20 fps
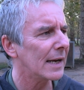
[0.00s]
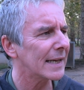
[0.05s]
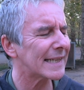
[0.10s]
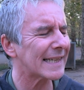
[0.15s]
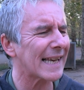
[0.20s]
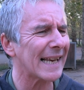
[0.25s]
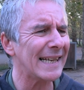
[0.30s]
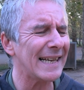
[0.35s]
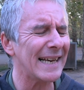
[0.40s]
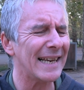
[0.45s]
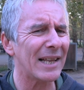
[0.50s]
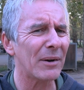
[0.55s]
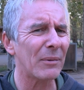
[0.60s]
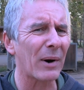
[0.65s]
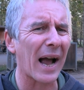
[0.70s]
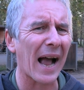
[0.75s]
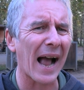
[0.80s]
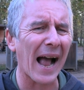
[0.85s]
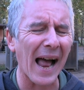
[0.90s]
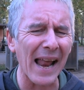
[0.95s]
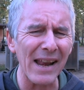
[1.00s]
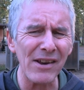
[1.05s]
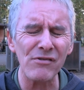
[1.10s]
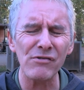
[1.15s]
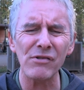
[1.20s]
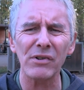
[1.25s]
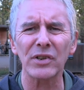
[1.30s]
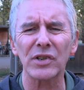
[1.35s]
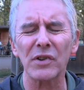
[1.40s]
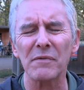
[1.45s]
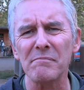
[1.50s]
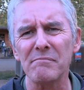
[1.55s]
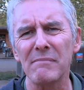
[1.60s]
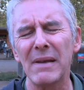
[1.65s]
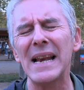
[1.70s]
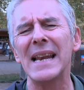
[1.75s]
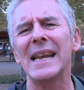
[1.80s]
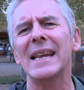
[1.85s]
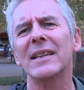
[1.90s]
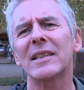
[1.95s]
Suddenly there were hundreds of
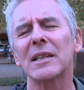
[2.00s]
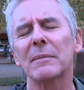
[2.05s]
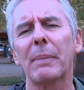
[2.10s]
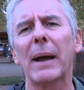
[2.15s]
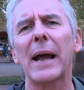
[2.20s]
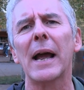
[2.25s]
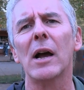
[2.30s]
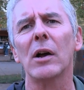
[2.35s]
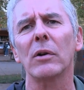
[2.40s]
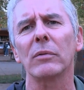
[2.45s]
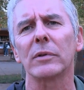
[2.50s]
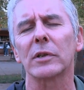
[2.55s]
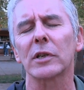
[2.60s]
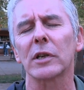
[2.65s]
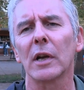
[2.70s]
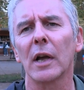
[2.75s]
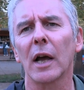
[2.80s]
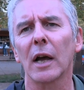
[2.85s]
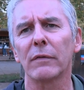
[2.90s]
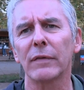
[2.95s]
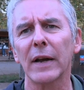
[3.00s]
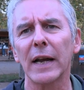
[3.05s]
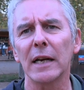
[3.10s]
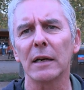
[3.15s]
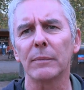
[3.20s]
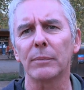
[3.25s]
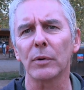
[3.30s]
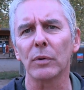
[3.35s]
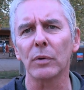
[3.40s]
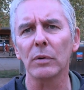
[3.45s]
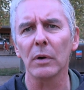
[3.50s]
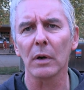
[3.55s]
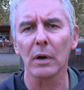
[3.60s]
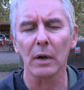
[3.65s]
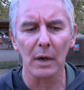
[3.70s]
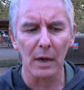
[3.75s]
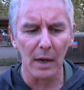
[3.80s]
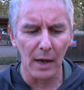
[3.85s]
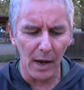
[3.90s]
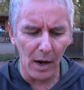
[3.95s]
millions of pounds available
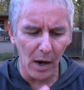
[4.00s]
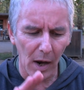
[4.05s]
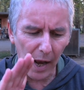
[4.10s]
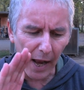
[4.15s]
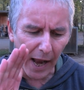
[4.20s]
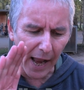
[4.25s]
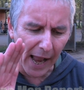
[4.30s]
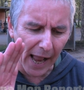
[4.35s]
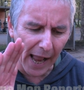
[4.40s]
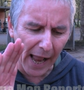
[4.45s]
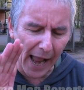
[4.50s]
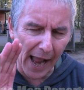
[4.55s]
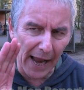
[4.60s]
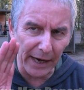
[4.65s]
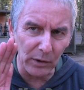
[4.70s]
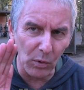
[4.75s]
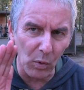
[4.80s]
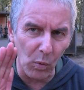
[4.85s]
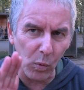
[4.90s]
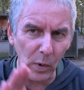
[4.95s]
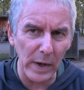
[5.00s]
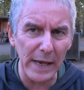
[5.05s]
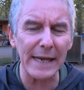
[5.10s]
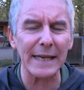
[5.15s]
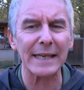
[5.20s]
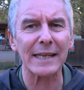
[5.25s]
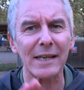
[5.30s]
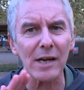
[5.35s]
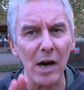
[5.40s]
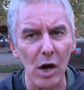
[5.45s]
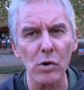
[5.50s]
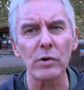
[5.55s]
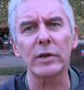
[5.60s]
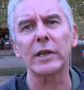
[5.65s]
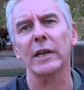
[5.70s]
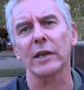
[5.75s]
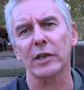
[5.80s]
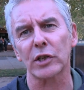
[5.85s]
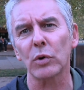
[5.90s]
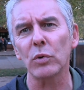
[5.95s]
at a week's
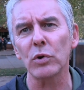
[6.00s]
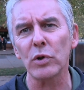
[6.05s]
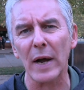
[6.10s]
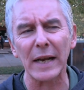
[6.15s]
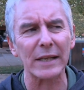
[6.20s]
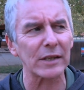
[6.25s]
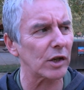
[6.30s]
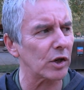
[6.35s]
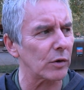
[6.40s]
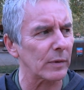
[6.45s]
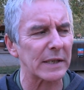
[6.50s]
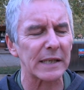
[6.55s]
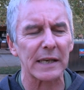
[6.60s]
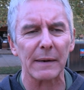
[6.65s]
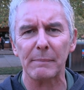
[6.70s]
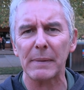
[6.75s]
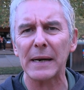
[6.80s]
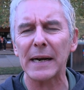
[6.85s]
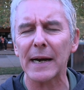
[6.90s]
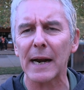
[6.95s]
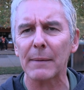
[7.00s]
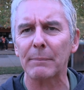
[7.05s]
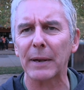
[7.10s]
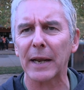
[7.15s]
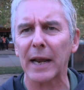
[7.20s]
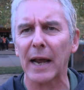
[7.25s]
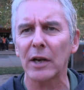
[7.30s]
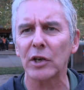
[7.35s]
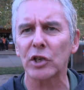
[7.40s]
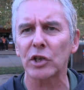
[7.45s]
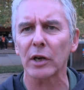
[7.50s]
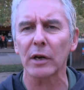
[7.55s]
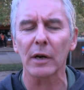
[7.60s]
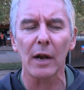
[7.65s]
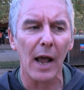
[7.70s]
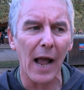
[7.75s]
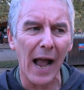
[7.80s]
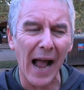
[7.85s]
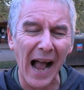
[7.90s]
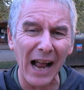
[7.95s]
notice. All you had to do was submit an application,
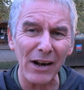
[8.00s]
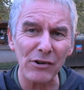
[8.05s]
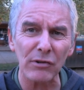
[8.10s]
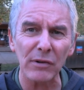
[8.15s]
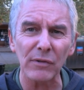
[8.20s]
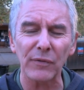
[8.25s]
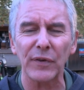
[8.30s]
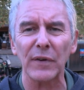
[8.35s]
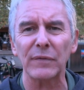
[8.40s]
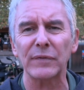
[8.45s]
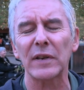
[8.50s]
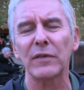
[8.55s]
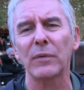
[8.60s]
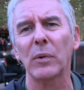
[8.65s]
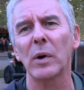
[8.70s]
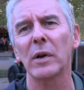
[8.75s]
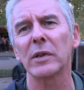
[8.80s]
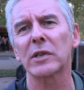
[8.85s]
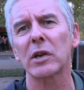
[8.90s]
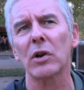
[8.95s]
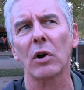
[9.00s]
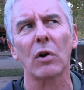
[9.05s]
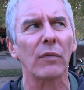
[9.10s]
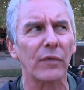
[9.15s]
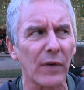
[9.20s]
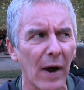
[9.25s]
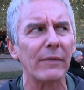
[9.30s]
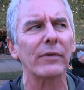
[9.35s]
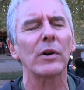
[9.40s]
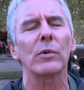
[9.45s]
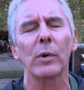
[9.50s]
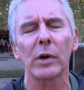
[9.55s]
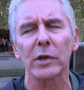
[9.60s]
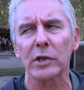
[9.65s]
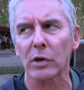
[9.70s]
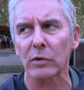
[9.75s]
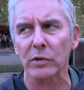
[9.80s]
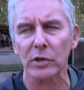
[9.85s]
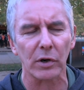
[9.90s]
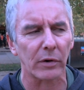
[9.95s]
150 words long, or 500
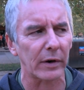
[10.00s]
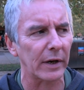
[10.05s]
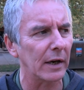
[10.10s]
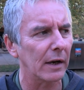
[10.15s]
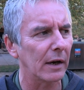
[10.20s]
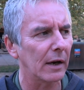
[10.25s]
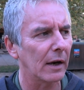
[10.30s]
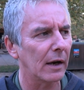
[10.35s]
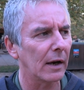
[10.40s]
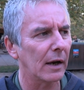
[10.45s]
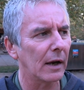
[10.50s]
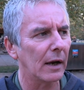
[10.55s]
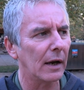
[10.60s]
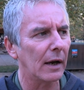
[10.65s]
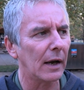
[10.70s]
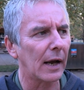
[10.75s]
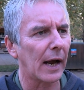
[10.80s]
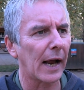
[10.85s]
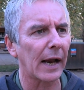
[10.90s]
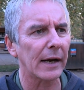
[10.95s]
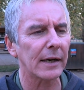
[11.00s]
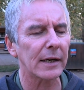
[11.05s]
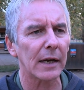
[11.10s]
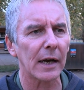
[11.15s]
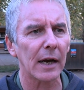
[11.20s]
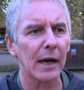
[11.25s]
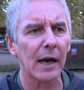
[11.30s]
words long, sorry, and